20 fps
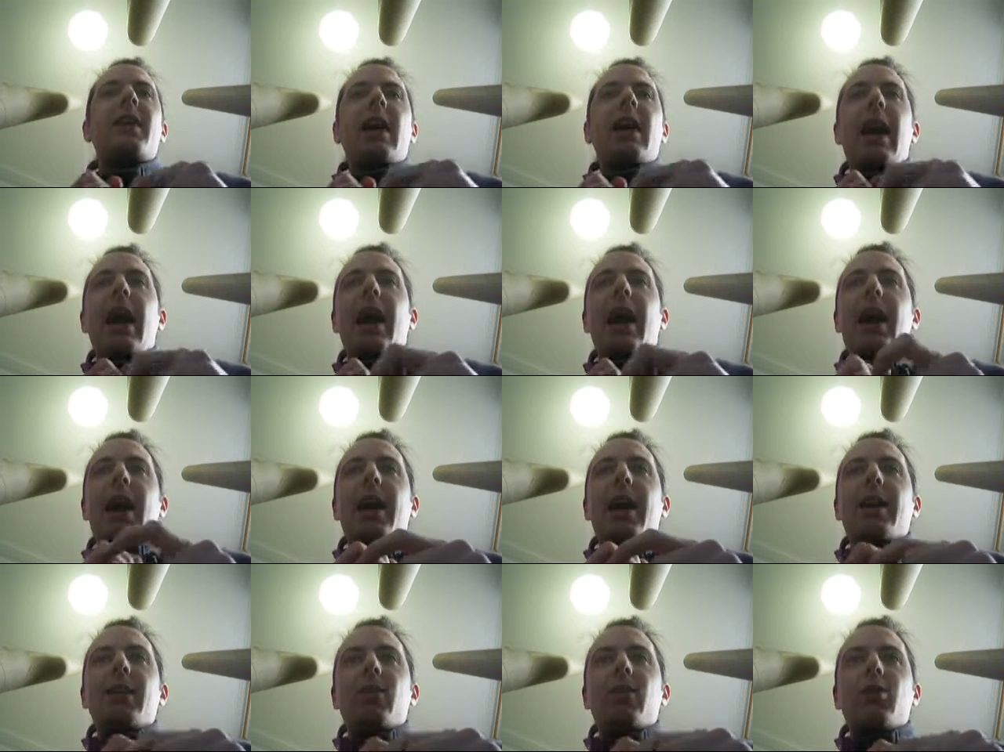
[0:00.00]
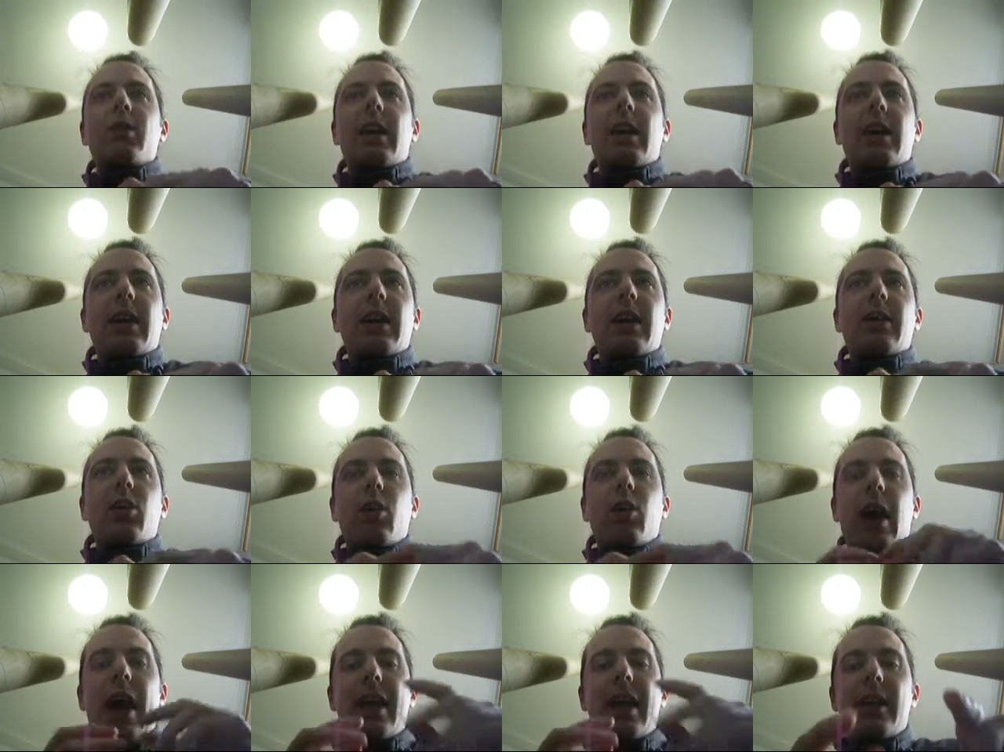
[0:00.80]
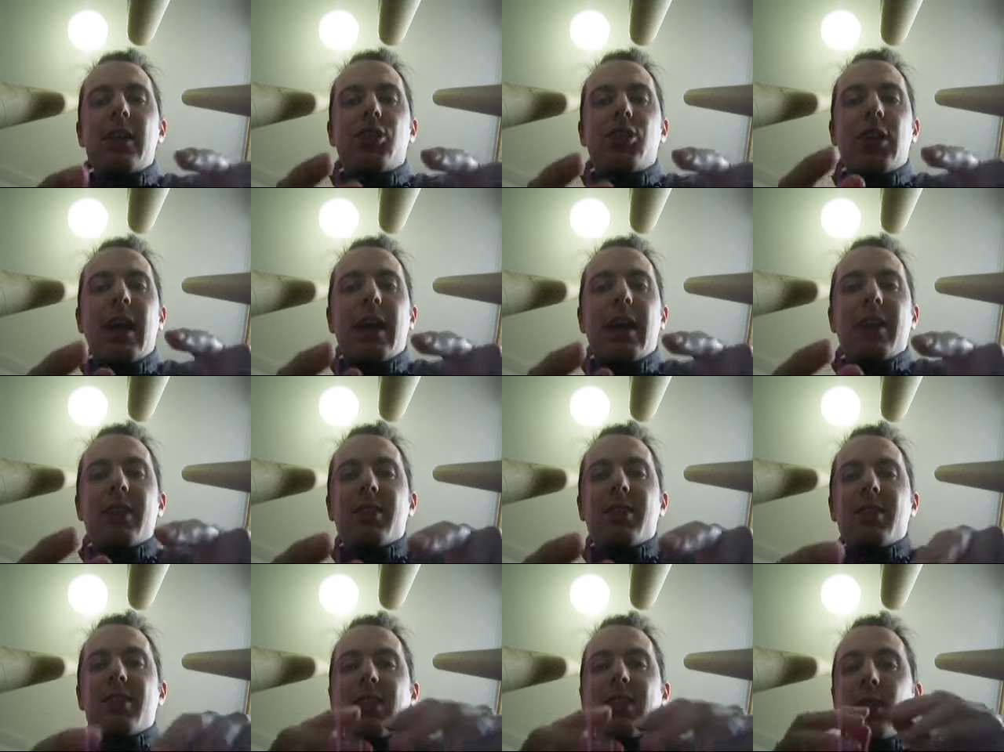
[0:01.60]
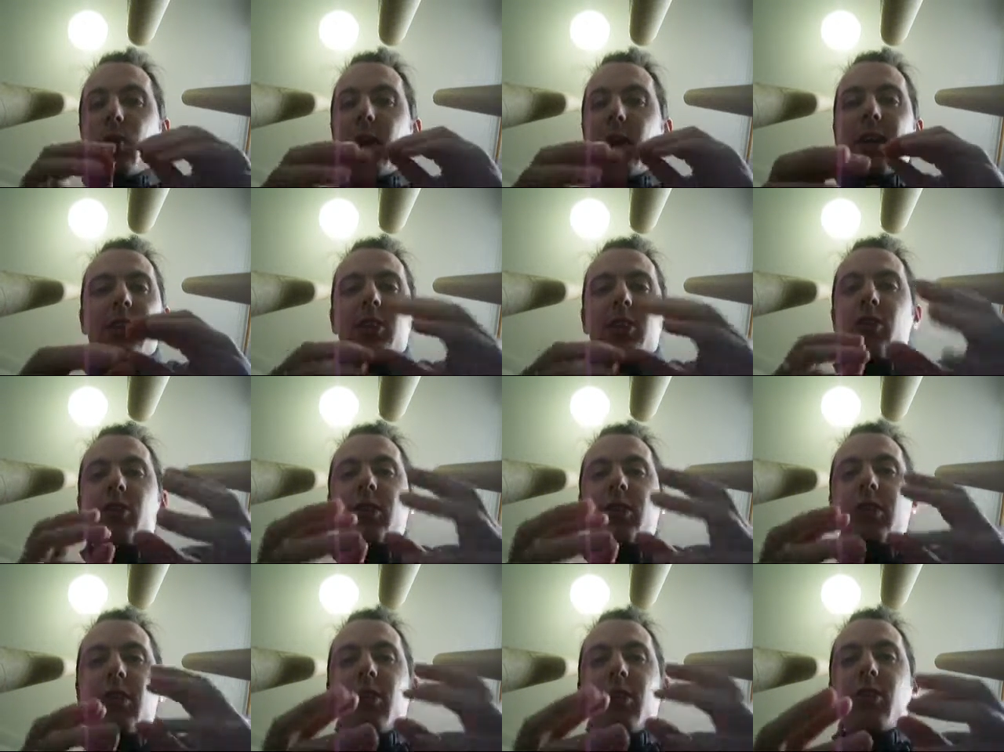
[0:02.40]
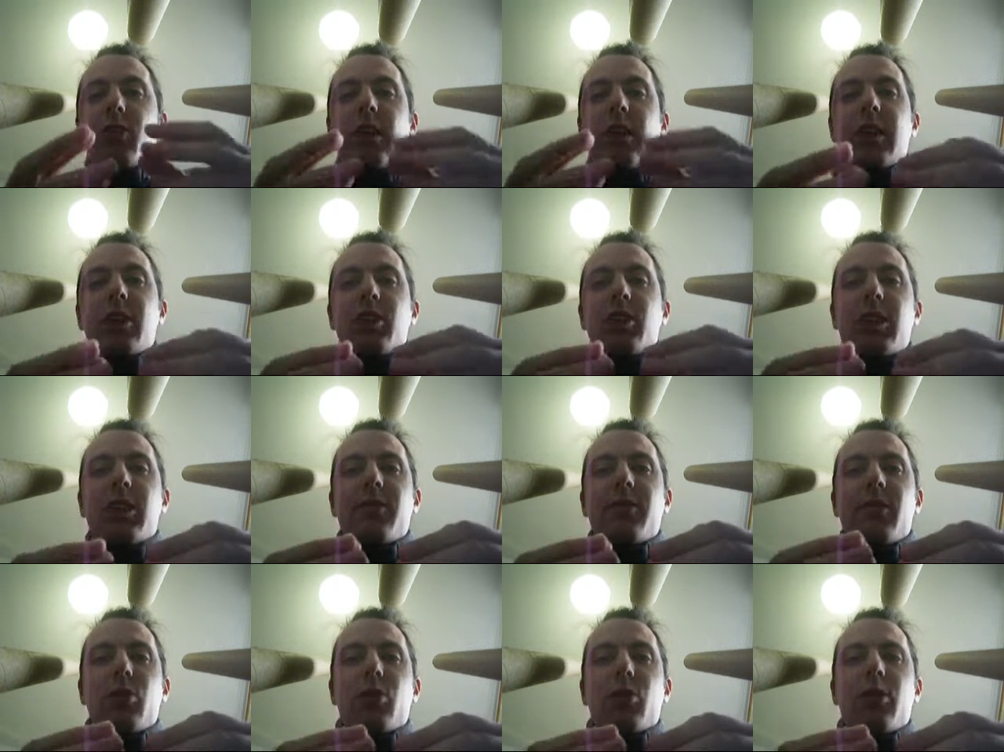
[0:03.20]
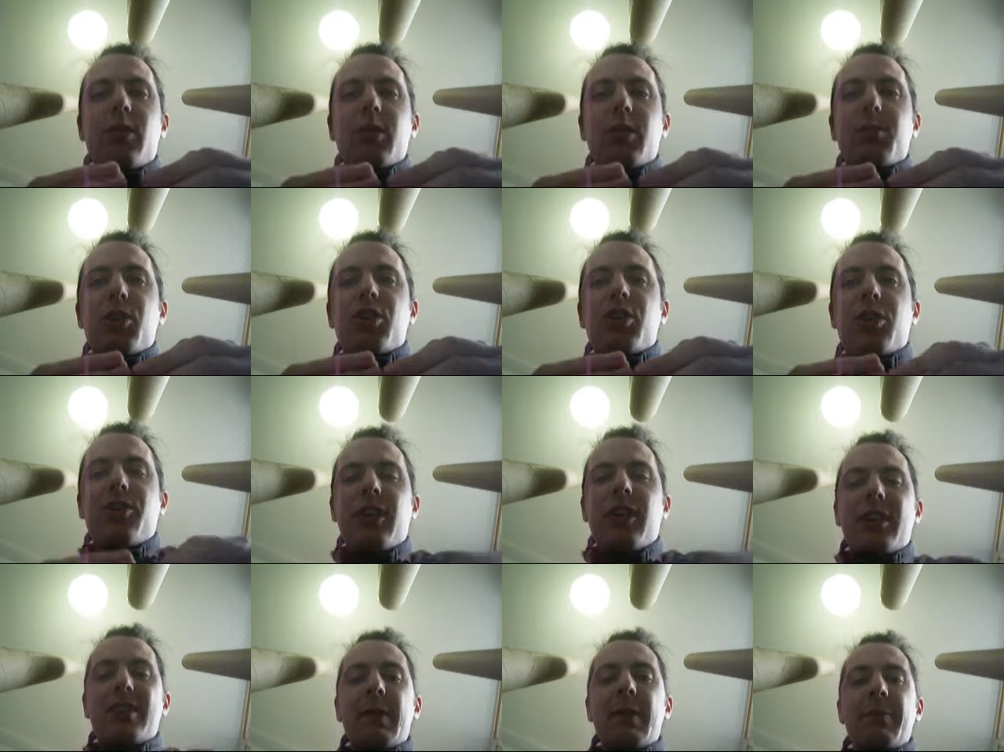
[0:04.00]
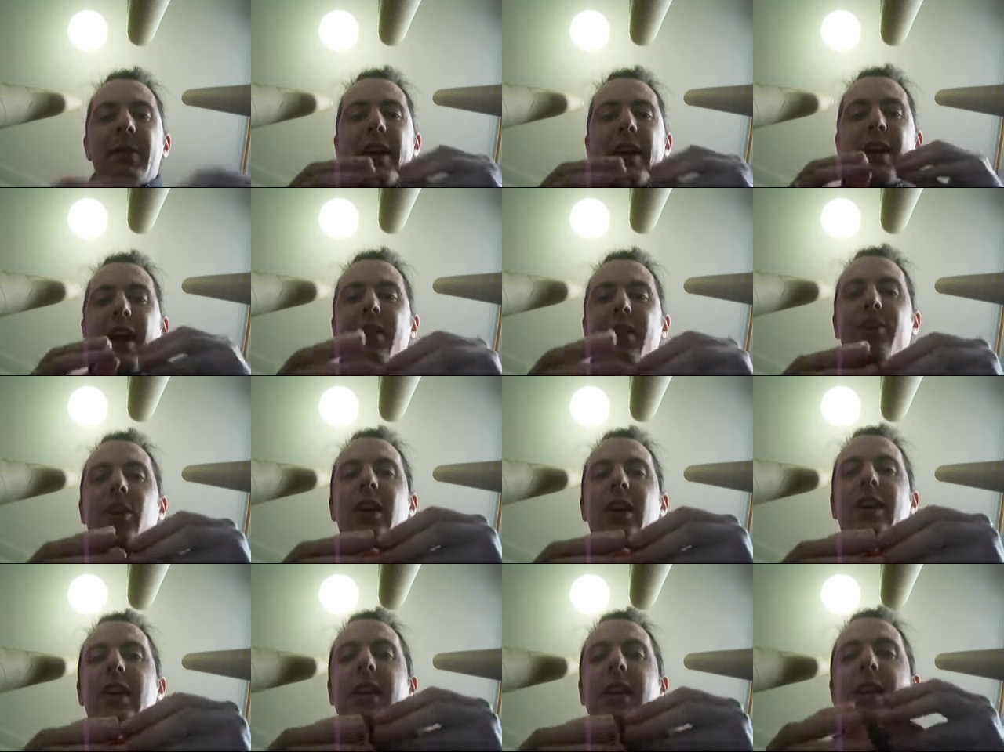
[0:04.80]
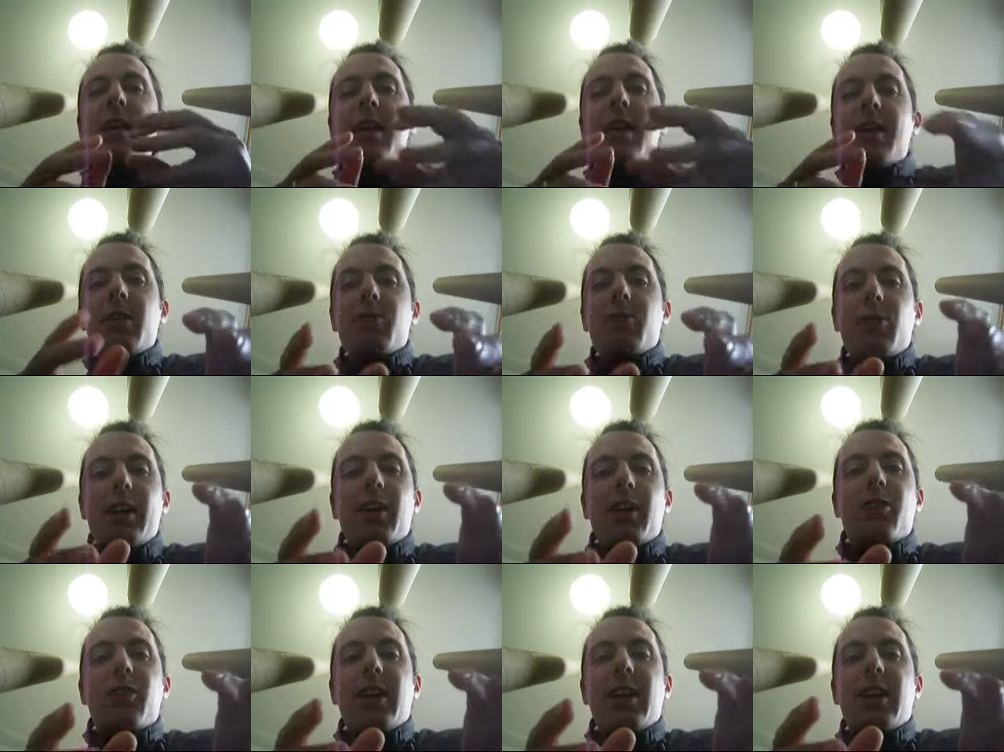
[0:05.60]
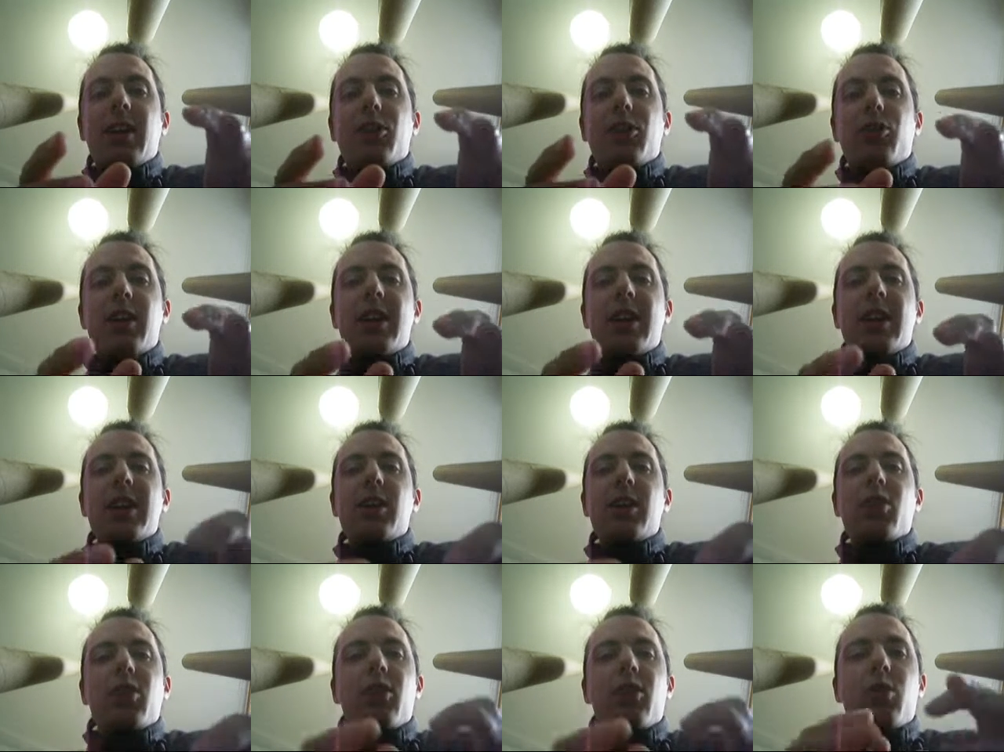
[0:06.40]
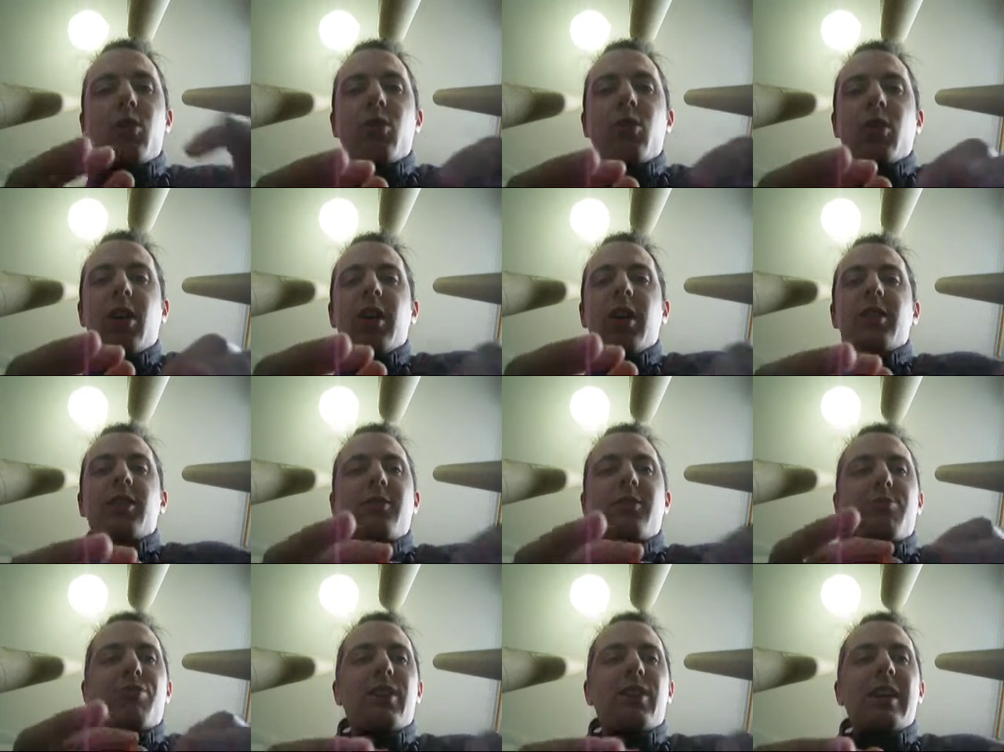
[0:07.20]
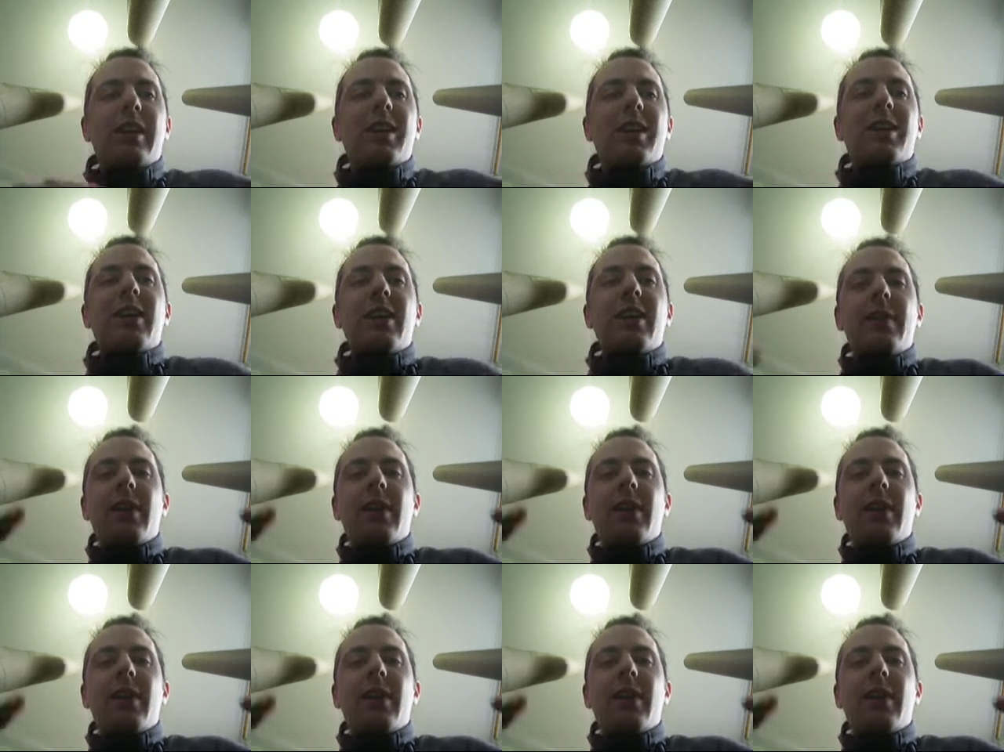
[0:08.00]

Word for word: Uh, you can age actors in a way that you just can't really achieve with ordinary special effects. And finally, when you're doing it in 3D, you can do all kinds of brilliant,